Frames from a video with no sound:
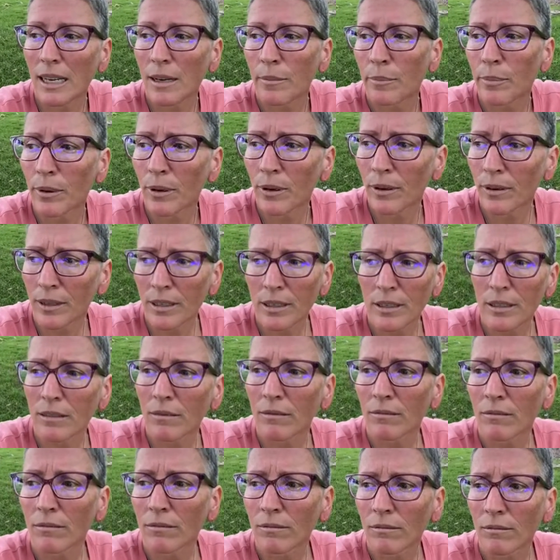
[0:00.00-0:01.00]
her and
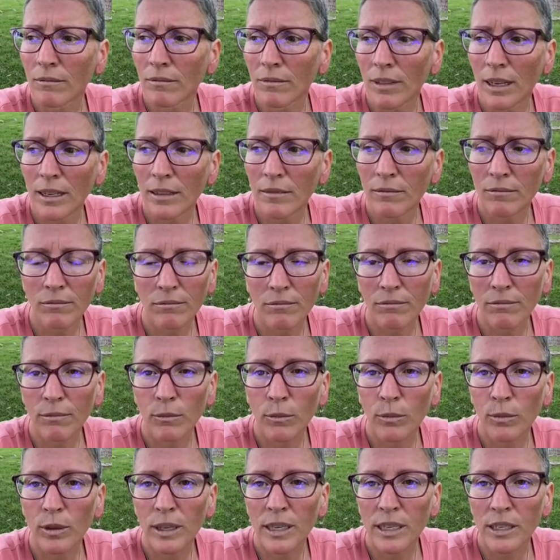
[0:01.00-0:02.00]
like
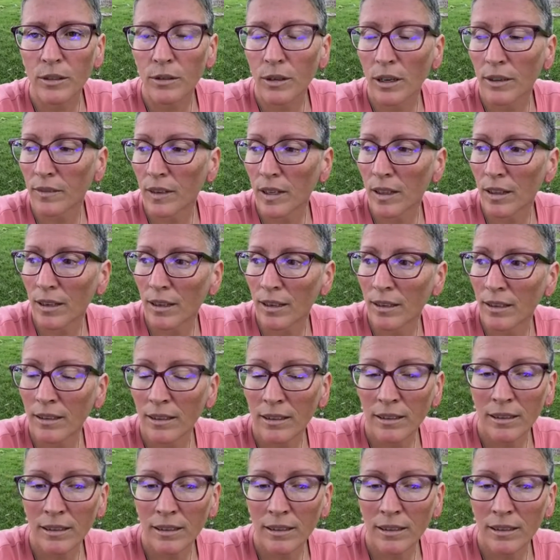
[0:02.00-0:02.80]
redo everything,